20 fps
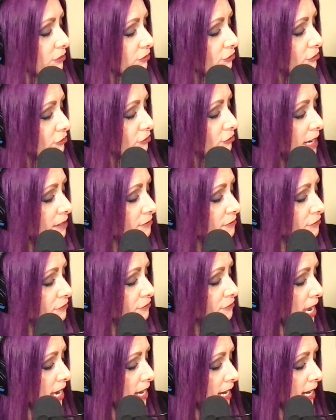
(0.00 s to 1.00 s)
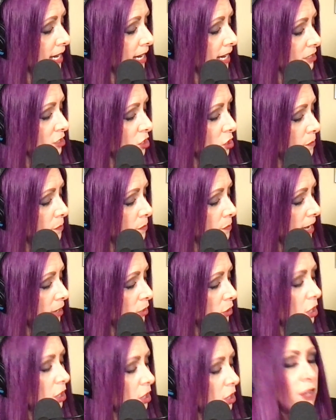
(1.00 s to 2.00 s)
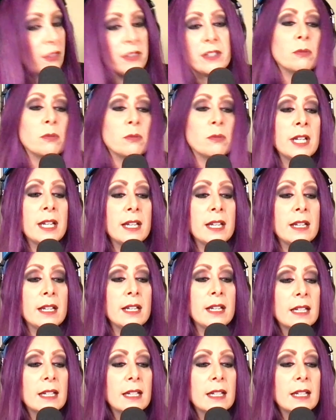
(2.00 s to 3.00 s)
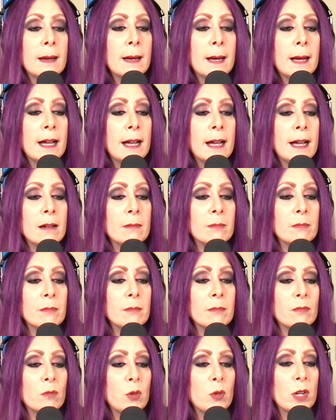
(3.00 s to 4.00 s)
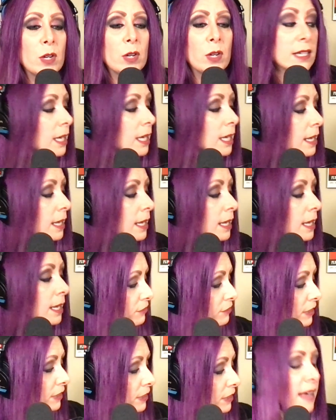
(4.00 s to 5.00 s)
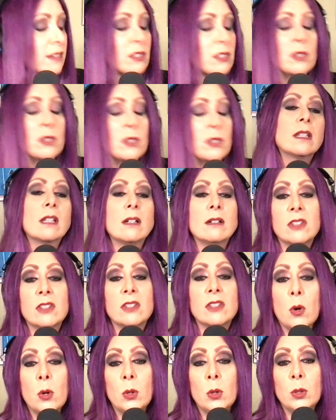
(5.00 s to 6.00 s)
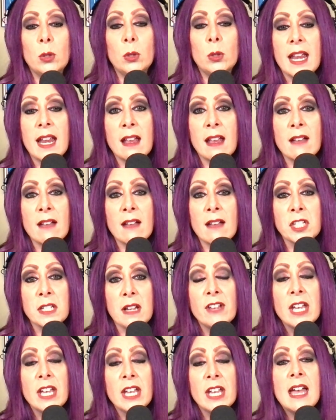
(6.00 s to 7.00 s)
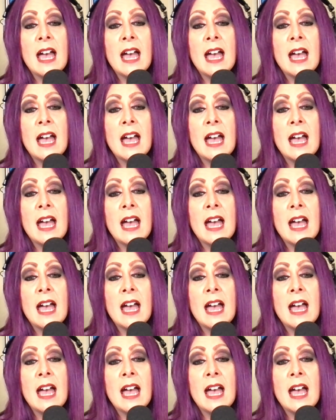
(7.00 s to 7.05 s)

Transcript: Right, Friday, no mail call this week. We got a ton of stuff last week, the old AAF stuff.